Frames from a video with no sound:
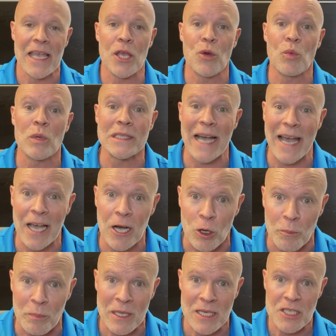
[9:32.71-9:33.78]
it will
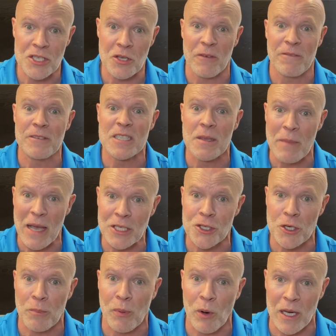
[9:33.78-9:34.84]
help to cement
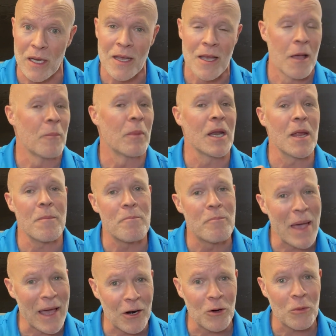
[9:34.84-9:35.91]
your point. But it
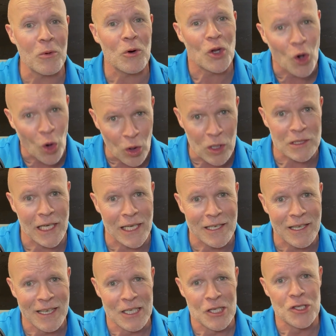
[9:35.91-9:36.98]
better correlate.